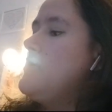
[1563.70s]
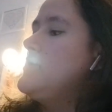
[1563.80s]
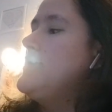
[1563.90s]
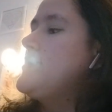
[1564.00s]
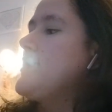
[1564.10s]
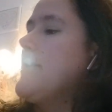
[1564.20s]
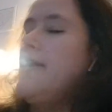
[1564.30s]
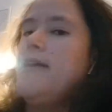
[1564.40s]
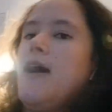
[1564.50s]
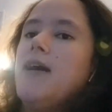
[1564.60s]
Lyssa
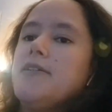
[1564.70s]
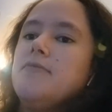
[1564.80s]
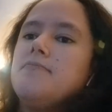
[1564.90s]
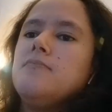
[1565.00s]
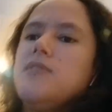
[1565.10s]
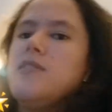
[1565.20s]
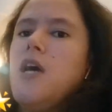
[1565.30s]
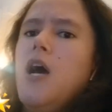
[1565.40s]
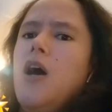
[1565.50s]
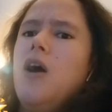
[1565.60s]
K. Adams.
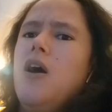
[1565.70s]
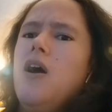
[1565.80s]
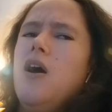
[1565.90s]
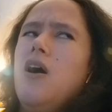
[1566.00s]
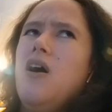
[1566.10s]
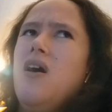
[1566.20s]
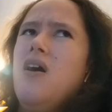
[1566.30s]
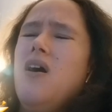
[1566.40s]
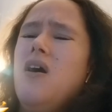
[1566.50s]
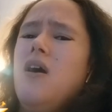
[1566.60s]

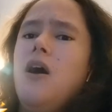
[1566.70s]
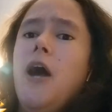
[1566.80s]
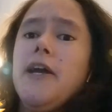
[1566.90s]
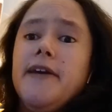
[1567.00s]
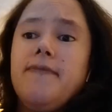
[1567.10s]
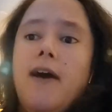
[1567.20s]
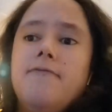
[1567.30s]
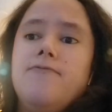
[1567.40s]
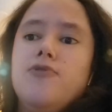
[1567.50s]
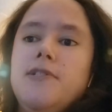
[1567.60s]
I gave
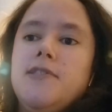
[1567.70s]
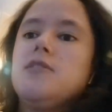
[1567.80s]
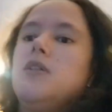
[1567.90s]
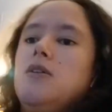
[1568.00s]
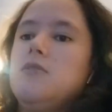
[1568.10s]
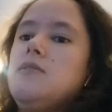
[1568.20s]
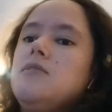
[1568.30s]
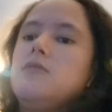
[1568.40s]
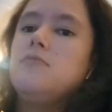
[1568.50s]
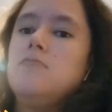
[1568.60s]
that 3
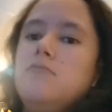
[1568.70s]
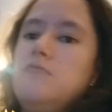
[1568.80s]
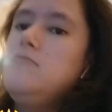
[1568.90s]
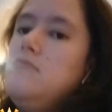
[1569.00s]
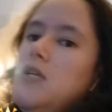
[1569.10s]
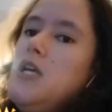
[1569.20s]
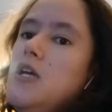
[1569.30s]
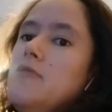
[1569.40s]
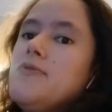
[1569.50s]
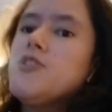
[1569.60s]
stars.
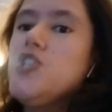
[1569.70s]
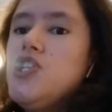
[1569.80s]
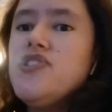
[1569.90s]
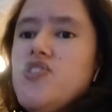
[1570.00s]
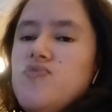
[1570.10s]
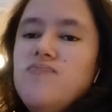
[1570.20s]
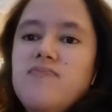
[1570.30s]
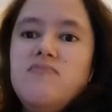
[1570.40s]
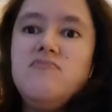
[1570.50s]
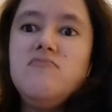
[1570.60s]
It was good,
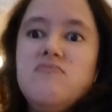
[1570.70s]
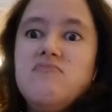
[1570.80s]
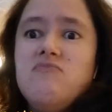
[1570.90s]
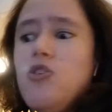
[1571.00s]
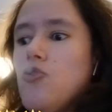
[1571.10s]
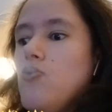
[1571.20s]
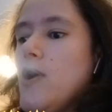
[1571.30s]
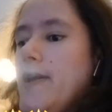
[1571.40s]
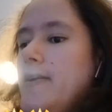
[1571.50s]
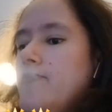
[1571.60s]
not
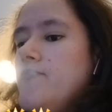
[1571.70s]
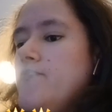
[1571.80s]
great.